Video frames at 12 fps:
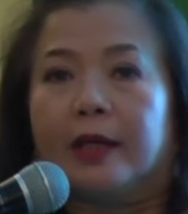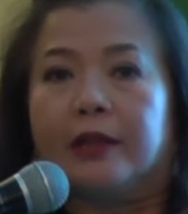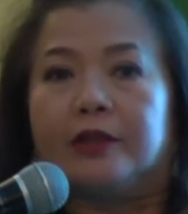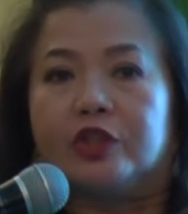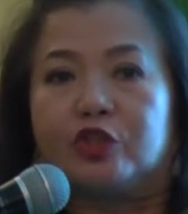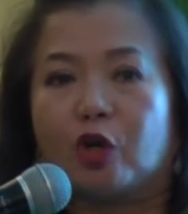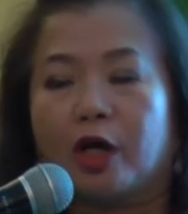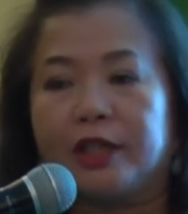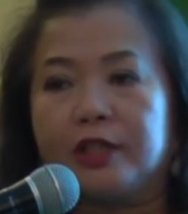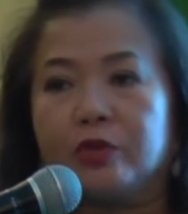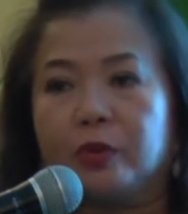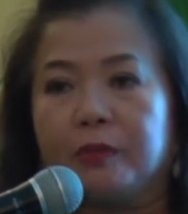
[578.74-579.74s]

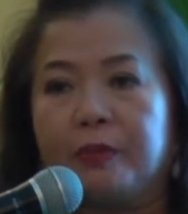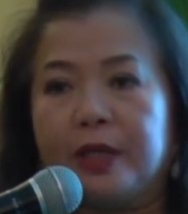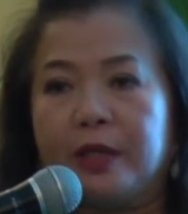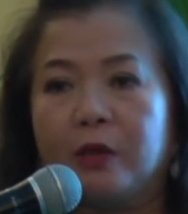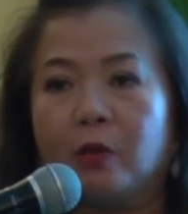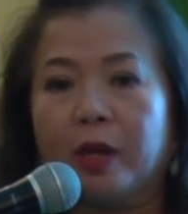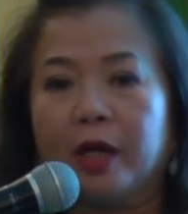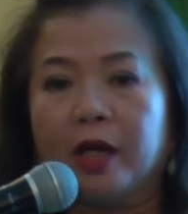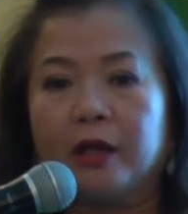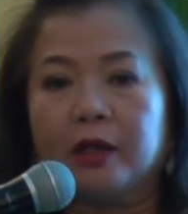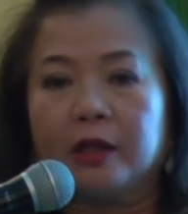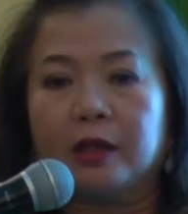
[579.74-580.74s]
Starts with being
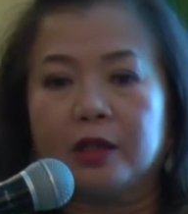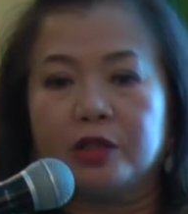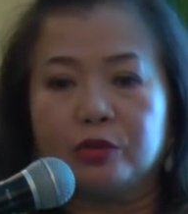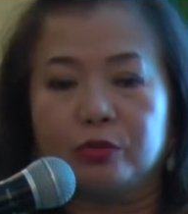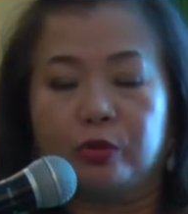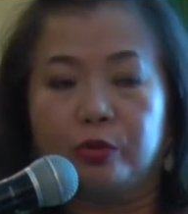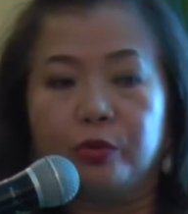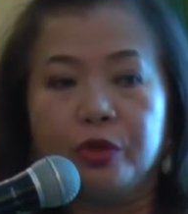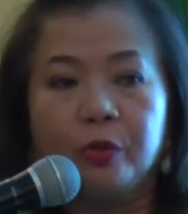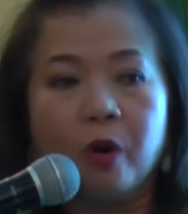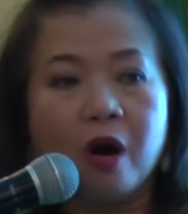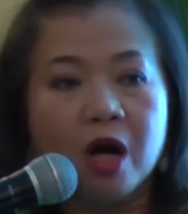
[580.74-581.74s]
aware as to who
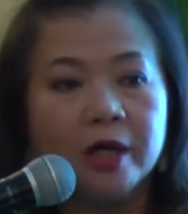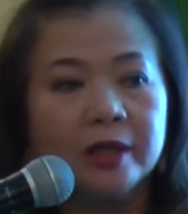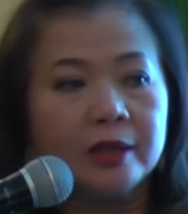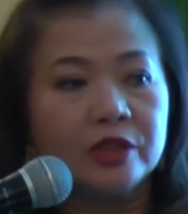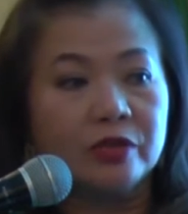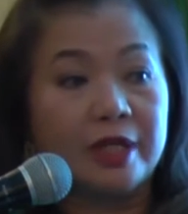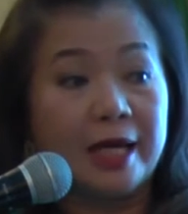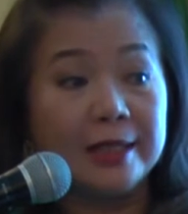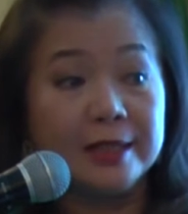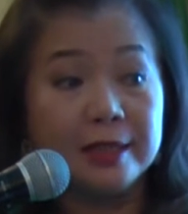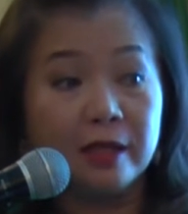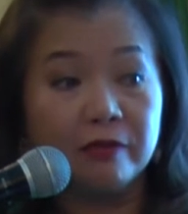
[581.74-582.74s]
you are, so
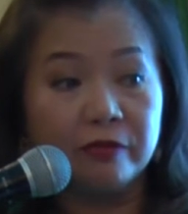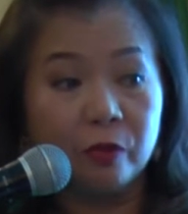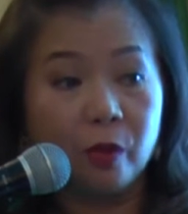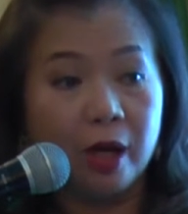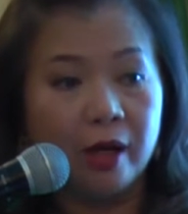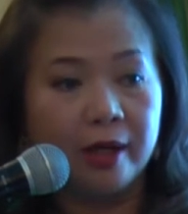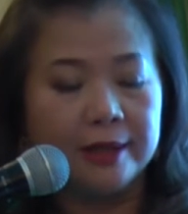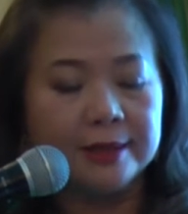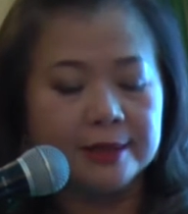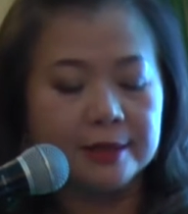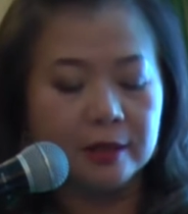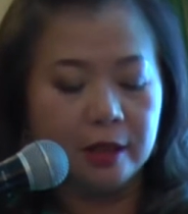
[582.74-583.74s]
that's
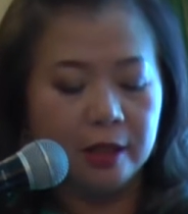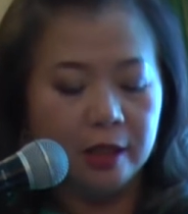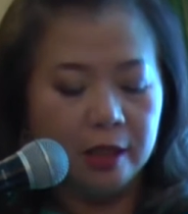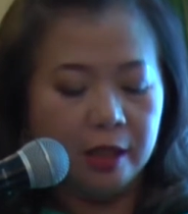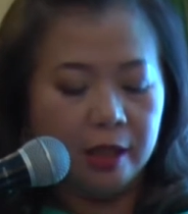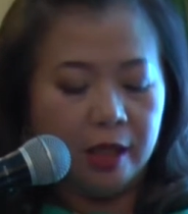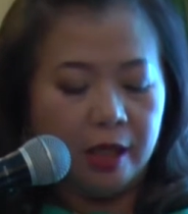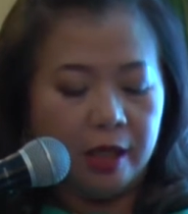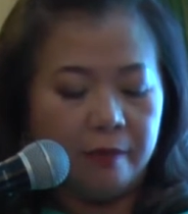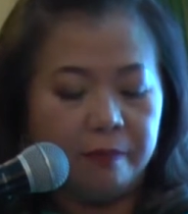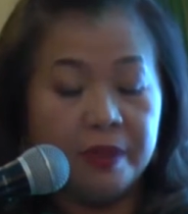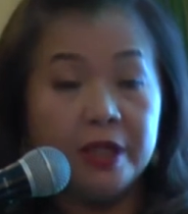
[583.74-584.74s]
self-awareness.
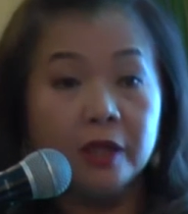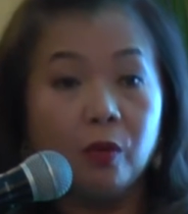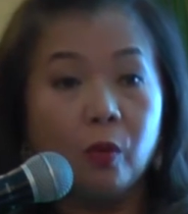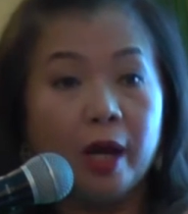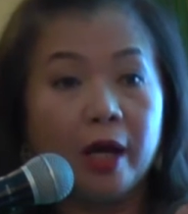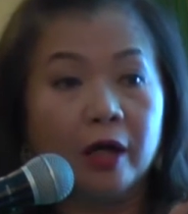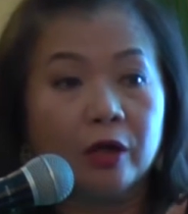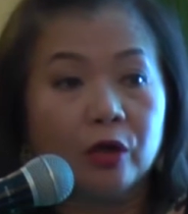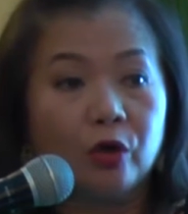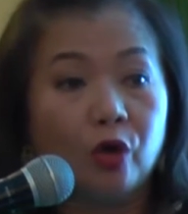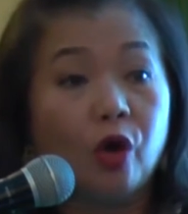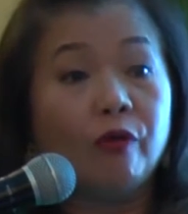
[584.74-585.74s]
Being aware
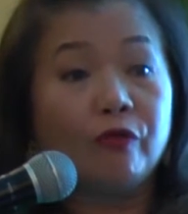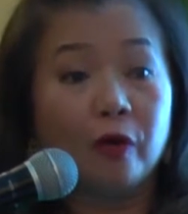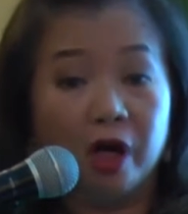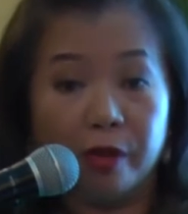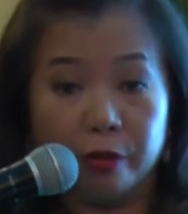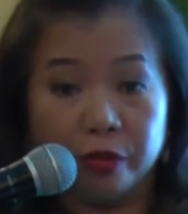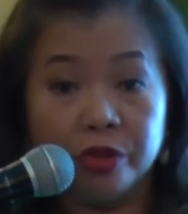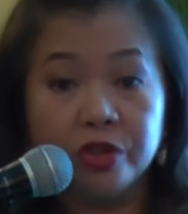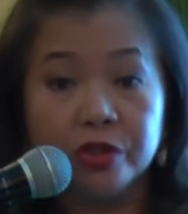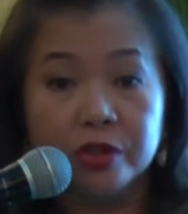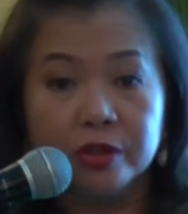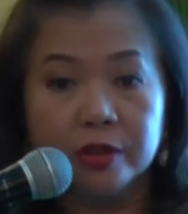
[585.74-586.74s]
of
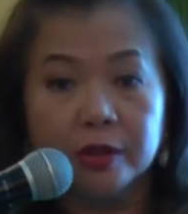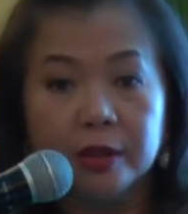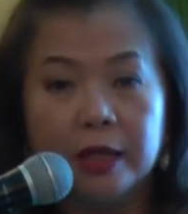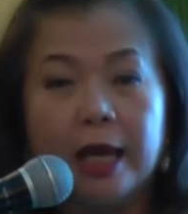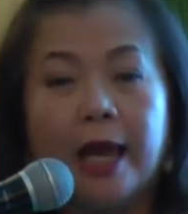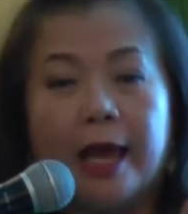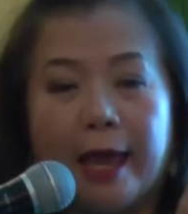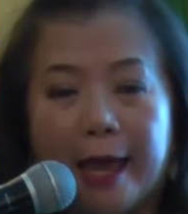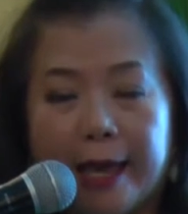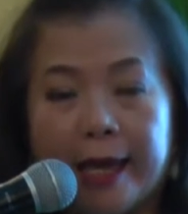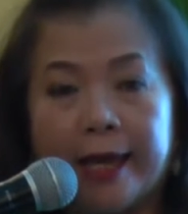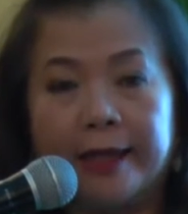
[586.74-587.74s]
others,
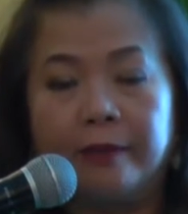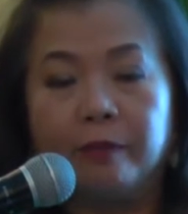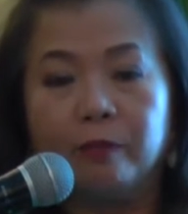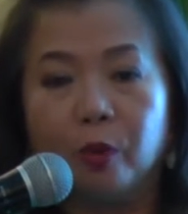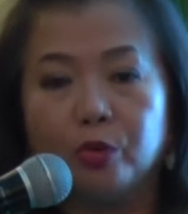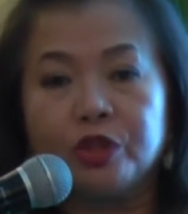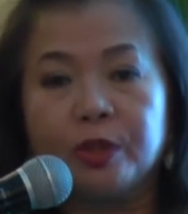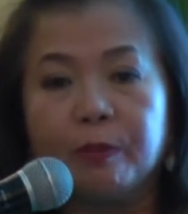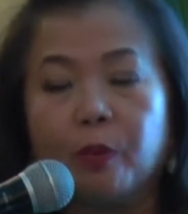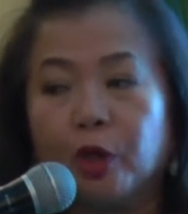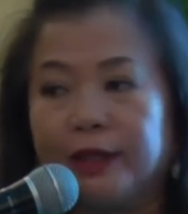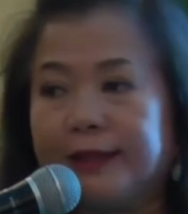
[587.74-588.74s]
and most
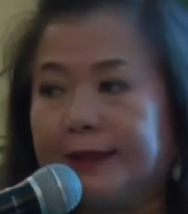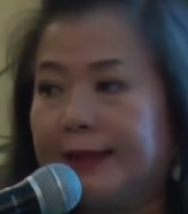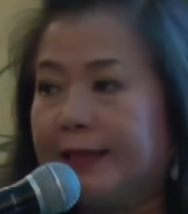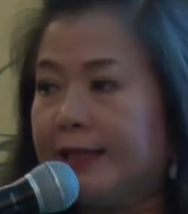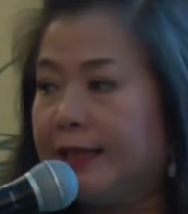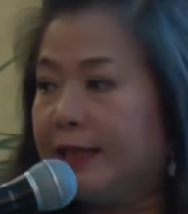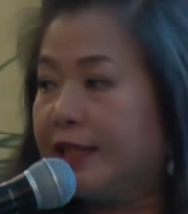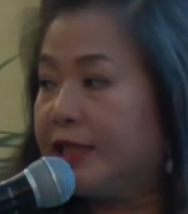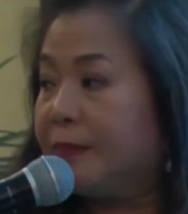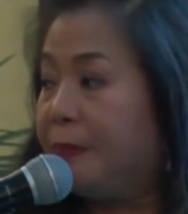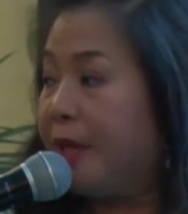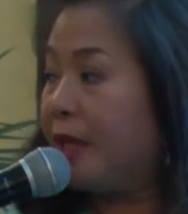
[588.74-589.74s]
importantly is
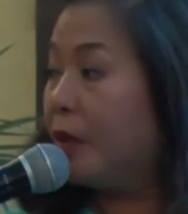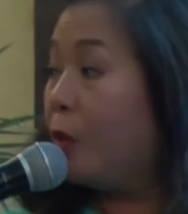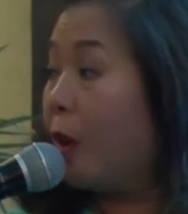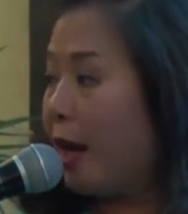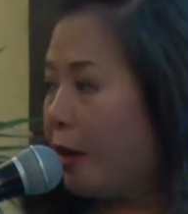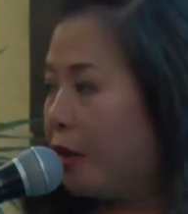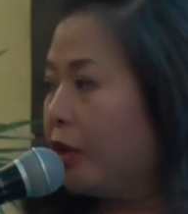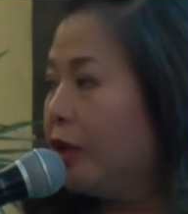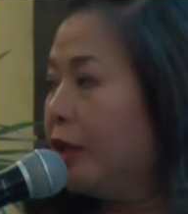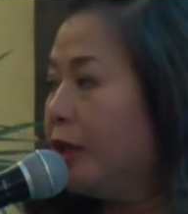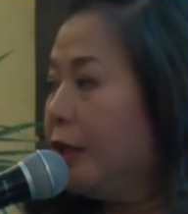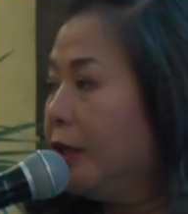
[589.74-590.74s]
being aware
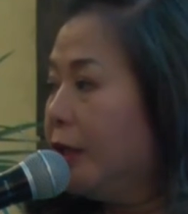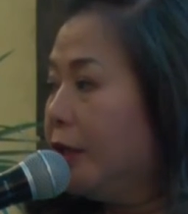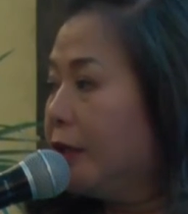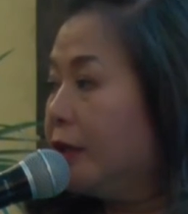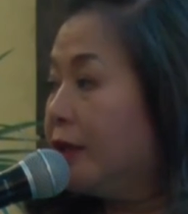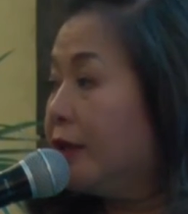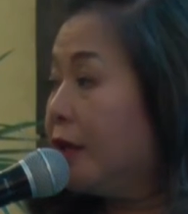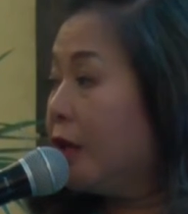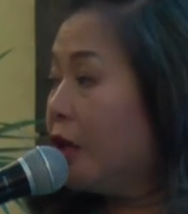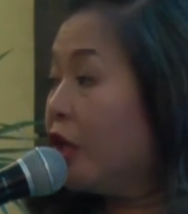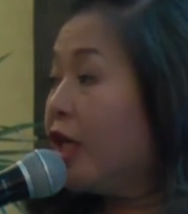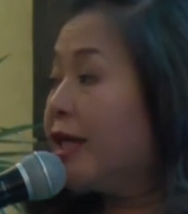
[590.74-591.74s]
that
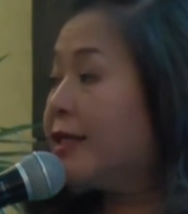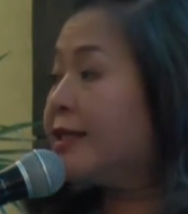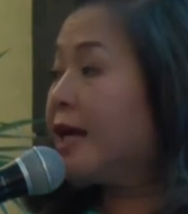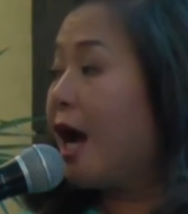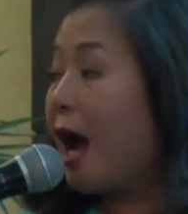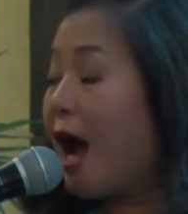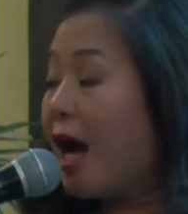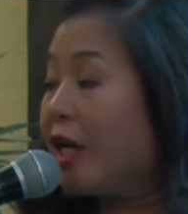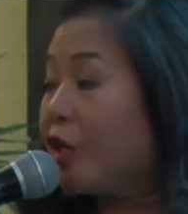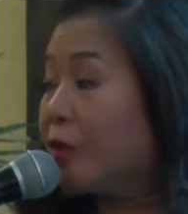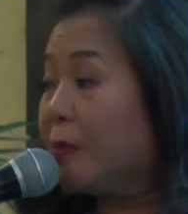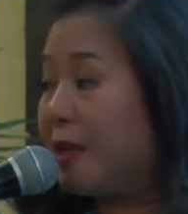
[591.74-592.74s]
there is a
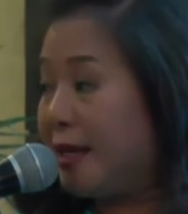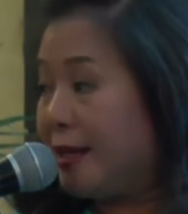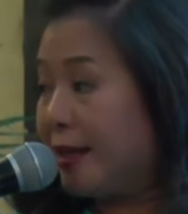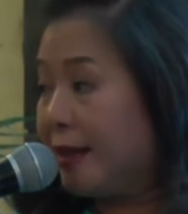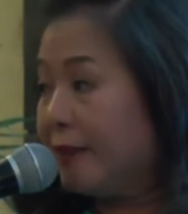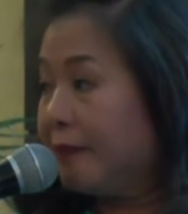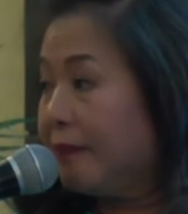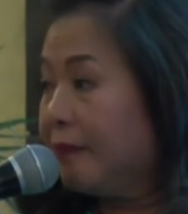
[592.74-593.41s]
higher being,